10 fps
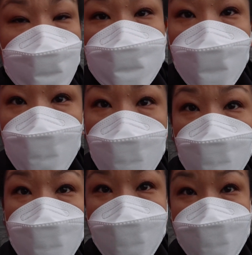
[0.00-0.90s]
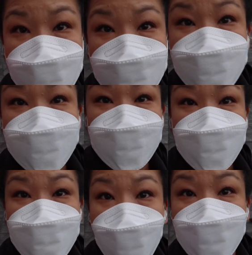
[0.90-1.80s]
It's on my way
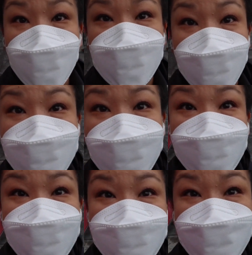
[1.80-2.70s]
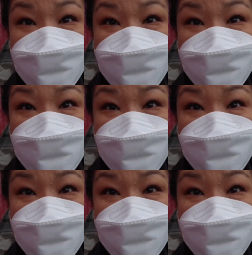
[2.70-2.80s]
to Don Don Donki.